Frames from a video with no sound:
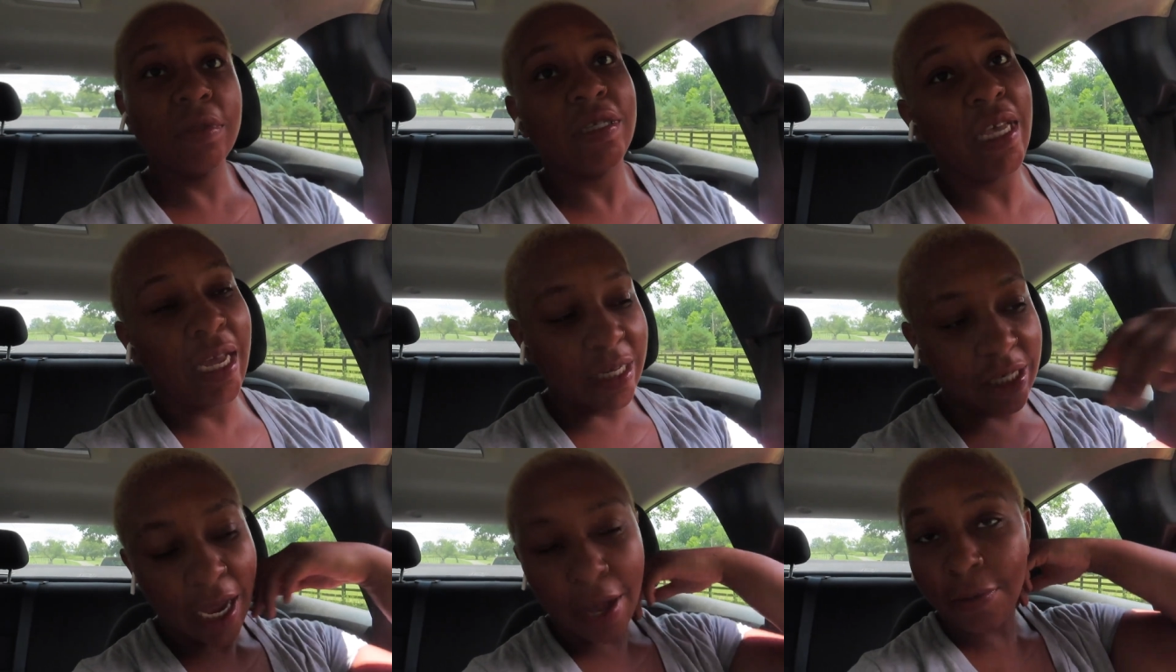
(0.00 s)
to take a
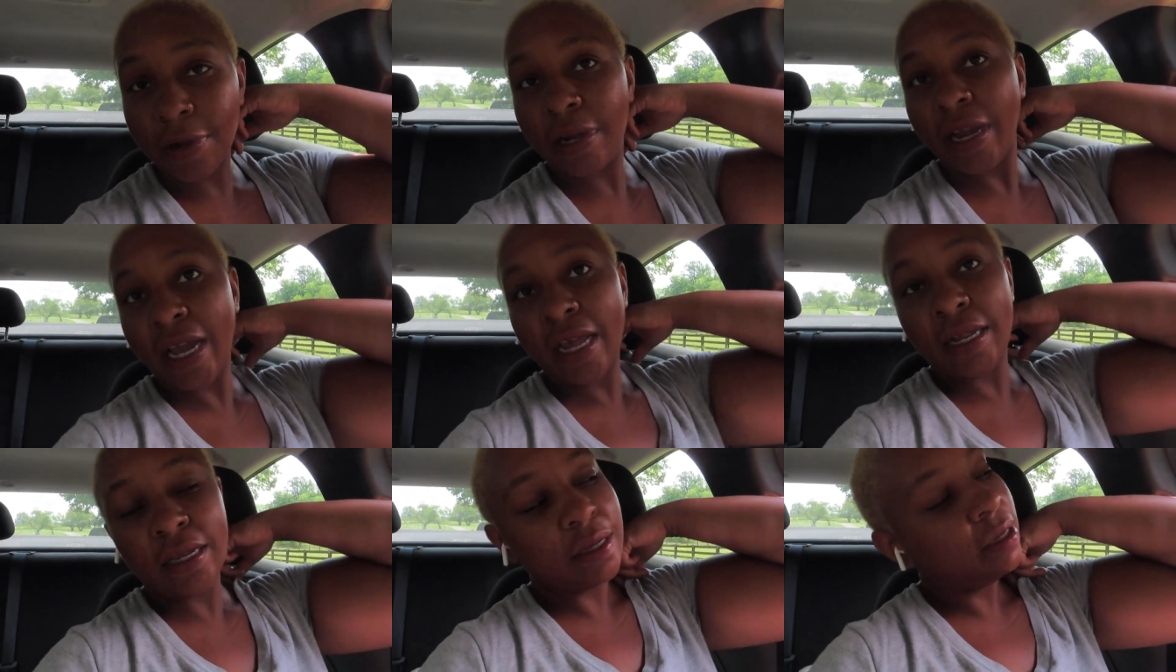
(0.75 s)
shower
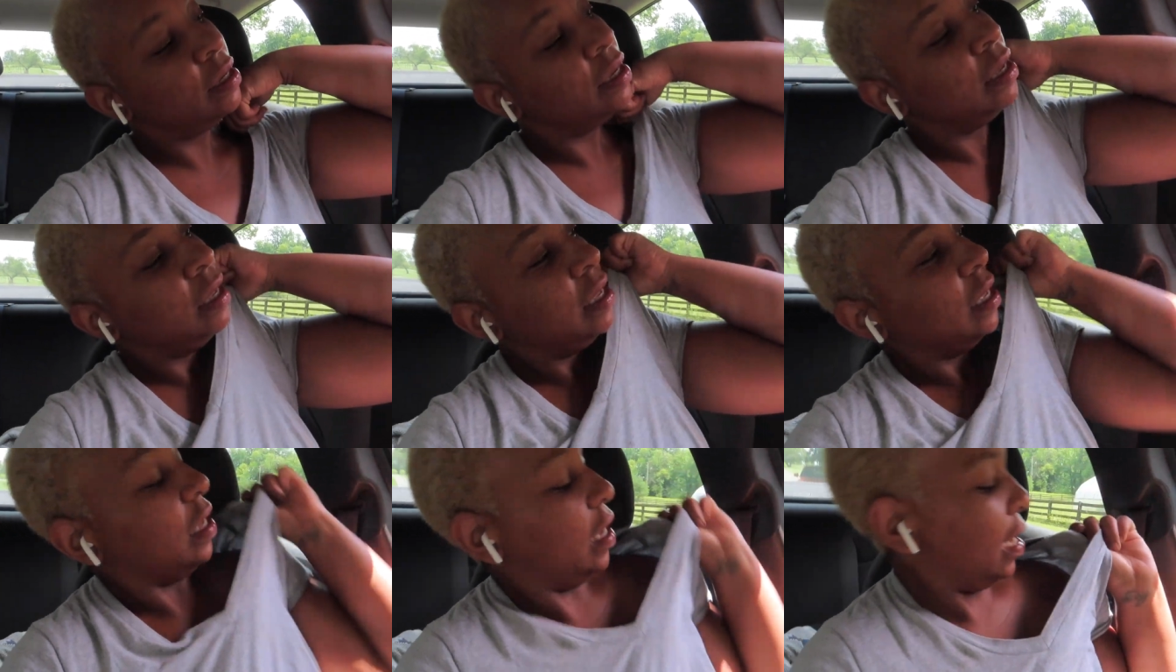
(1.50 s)
and
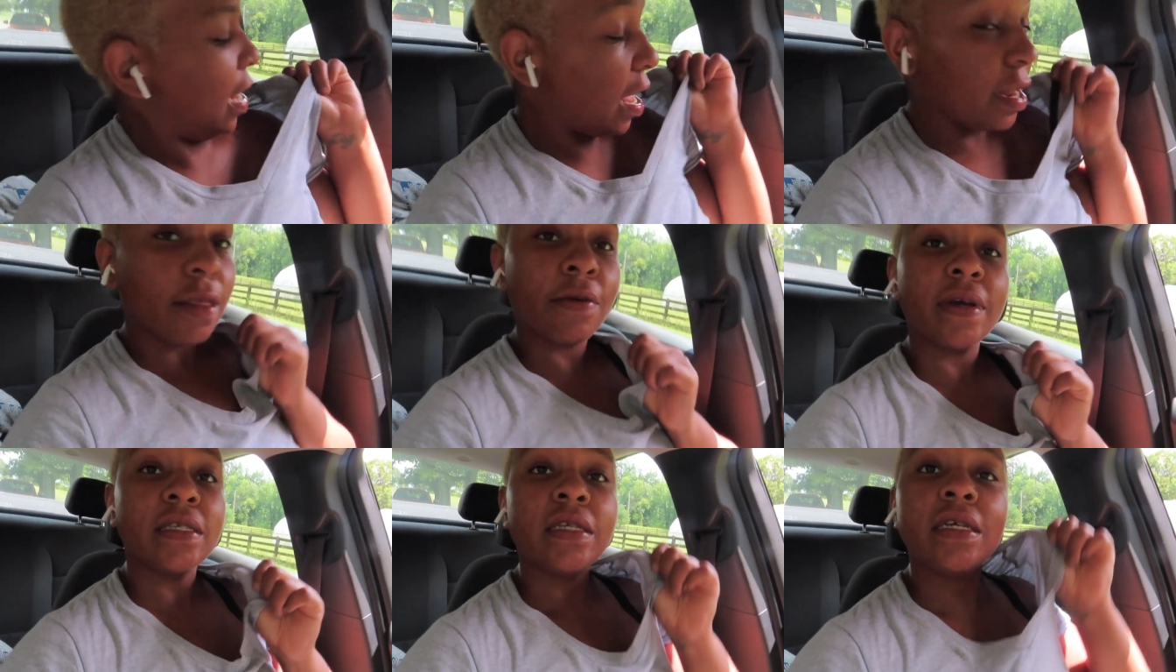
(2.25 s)
get out of the
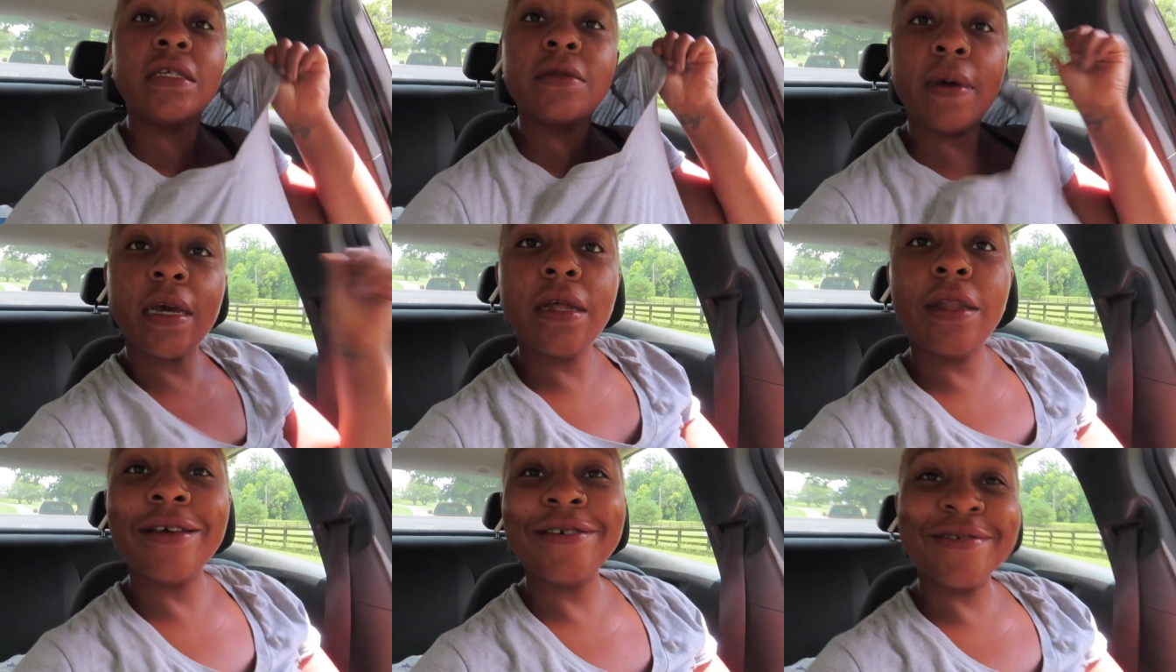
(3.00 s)
rest of these wet
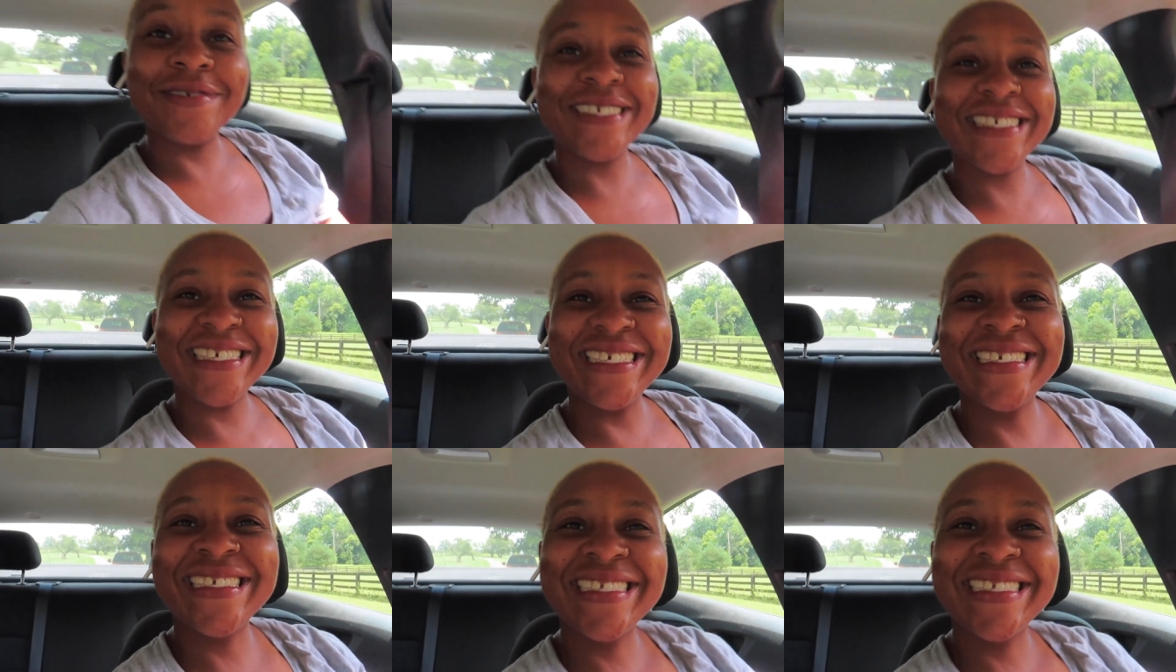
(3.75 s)
clothes.